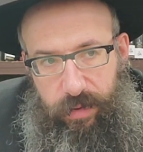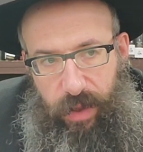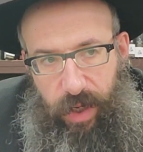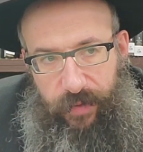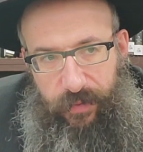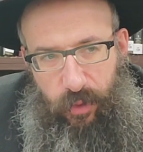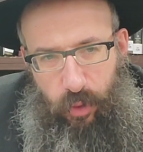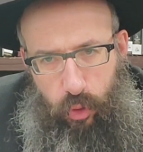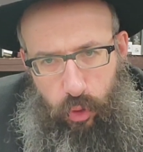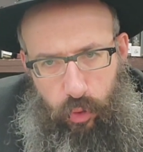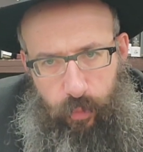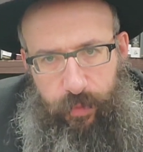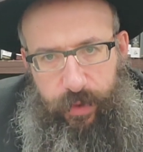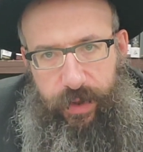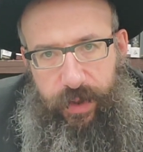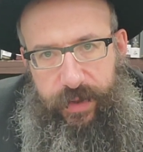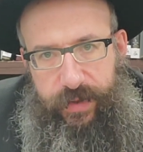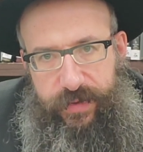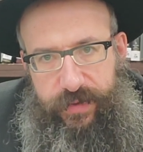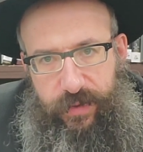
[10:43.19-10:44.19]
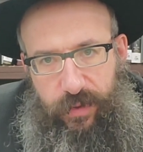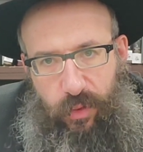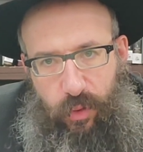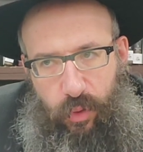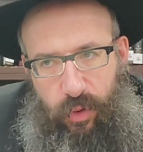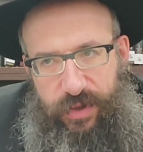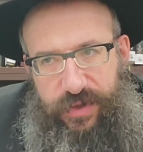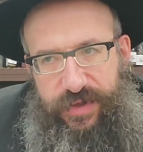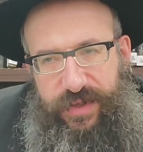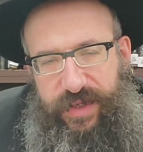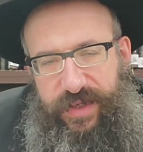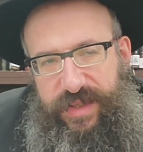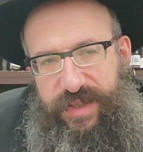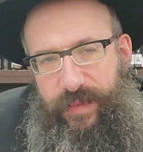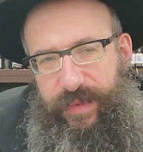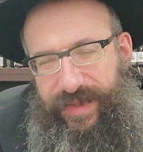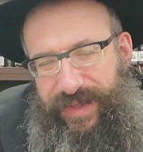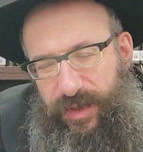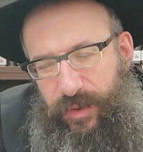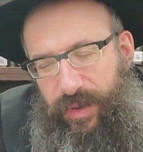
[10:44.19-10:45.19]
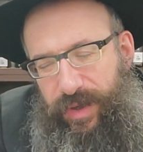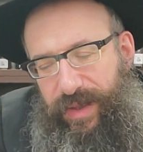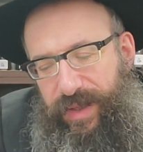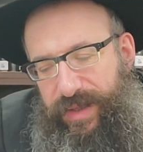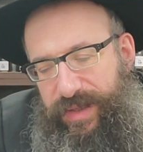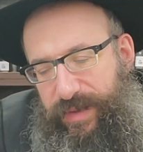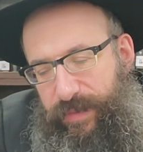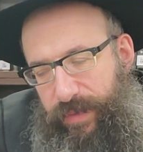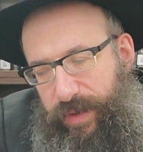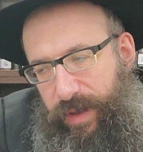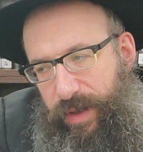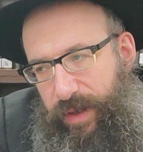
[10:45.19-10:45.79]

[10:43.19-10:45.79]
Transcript: and the chumriyas, the coarseness, the materialism,